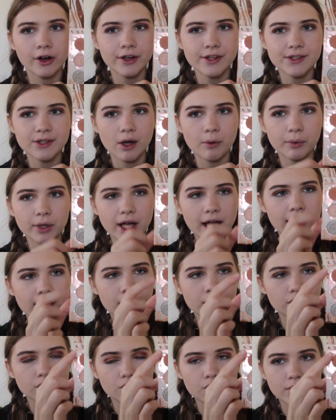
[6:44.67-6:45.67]
Alright, so I went
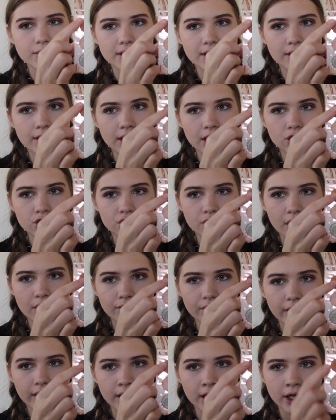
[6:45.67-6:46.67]
ahead and used this
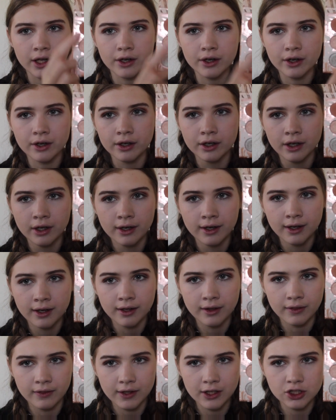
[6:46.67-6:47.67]
shade right here,
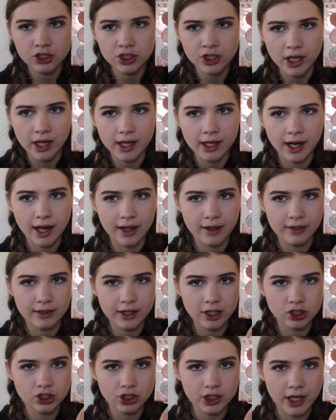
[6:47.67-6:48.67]
this shade,
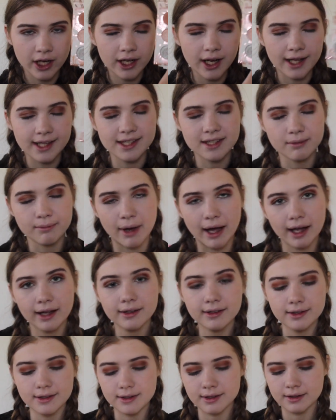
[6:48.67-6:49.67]
and this shade as the
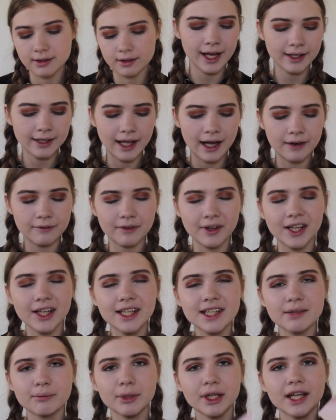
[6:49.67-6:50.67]
mattes. And now
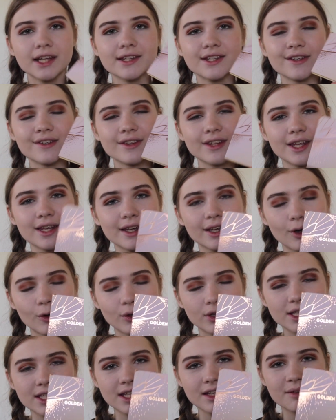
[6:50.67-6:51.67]
finally dipping into the
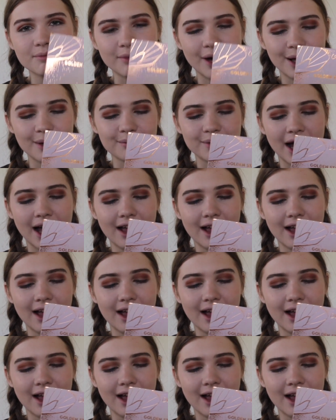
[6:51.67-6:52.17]
Golden State of Mind